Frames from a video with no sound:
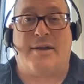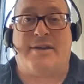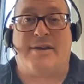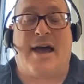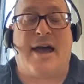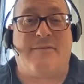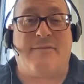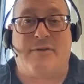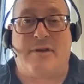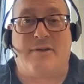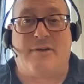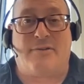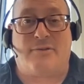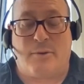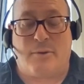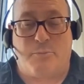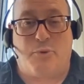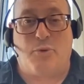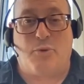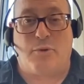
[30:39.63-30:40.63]
diving
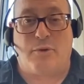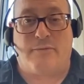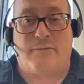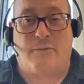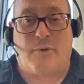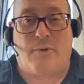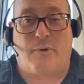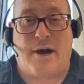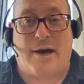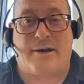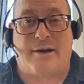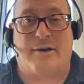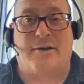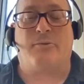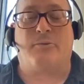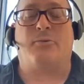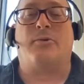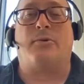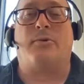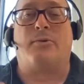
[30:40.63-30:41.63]
into a pool of
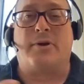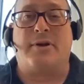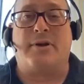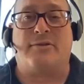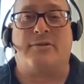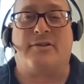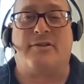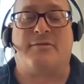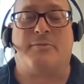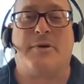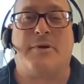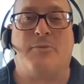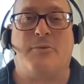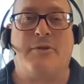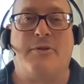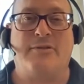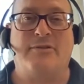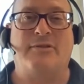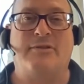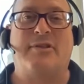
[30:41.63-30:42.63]
water. Well, what does this mean? Well,
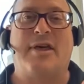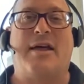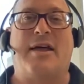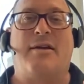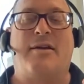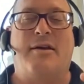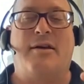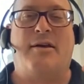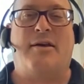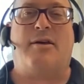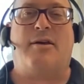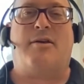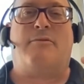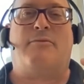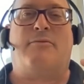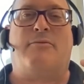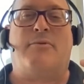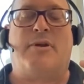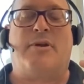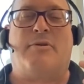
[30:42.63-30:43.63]
this is that,
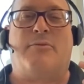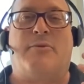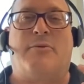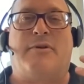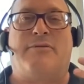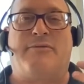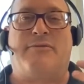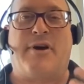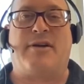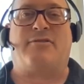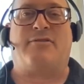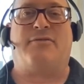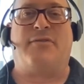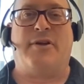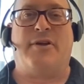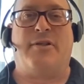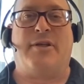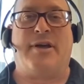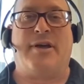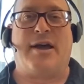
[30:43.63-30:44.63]
refreshed
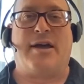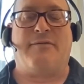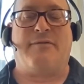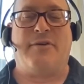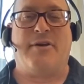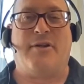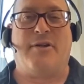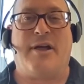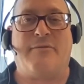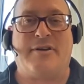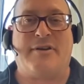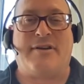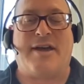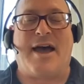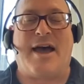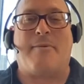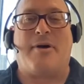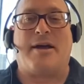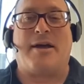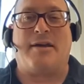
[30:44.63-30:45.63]
feeling I feel every
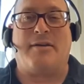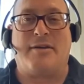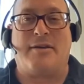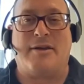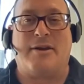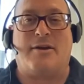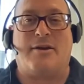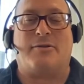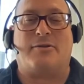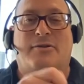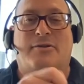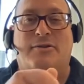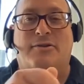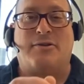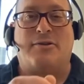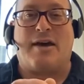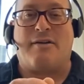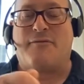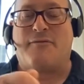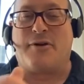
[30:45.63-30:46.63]
time I, do
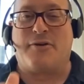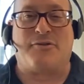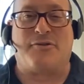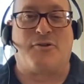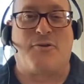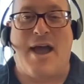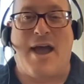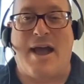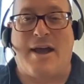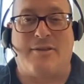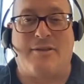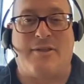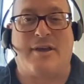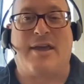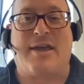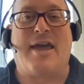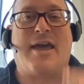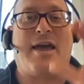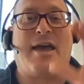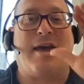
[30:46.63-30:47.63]
that first crack of the
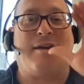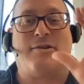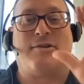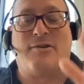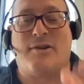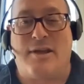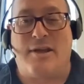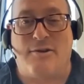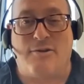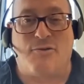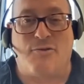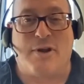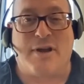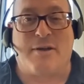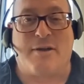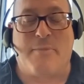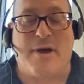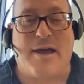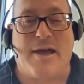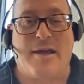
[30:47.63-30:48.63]
can and drink
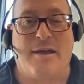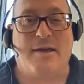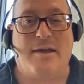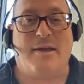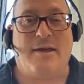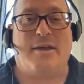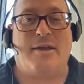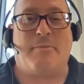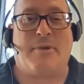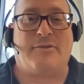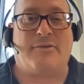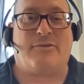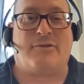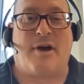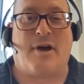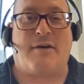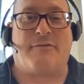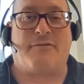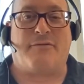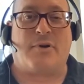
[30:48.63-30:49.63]
my
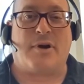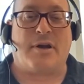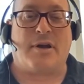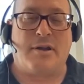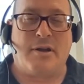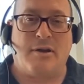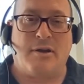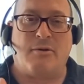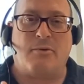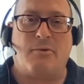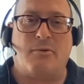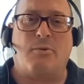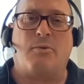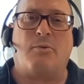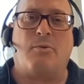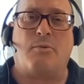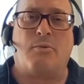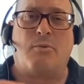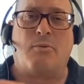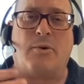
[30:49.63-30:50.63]
soft drink.
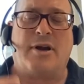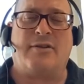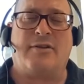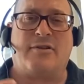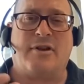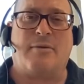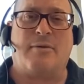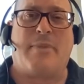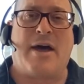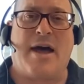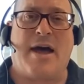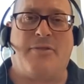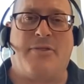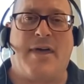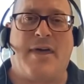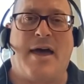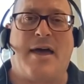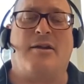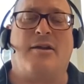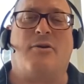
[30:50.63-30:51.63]
What is it about
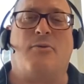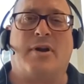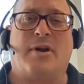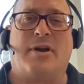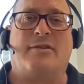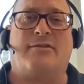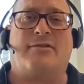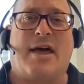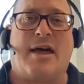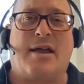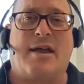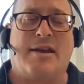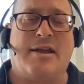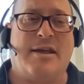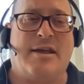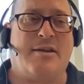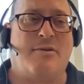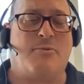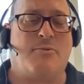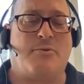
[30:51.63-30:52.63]
that? What is that
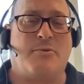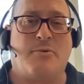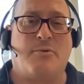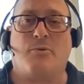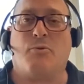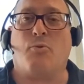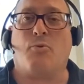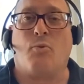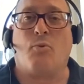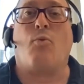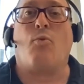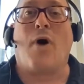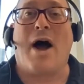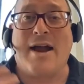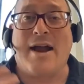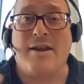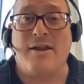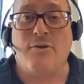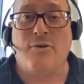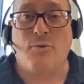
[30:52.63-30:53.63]
need?
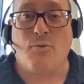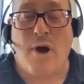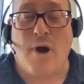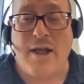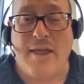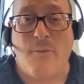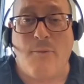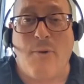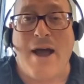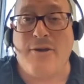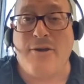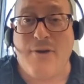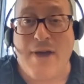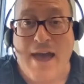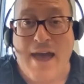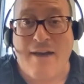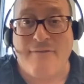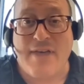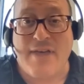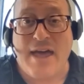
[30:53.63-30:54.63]
Why do you
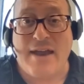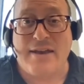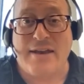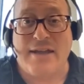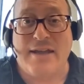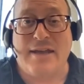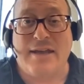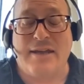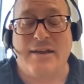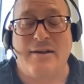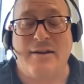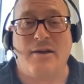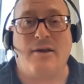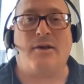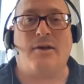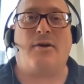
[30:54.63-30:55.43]
have that need?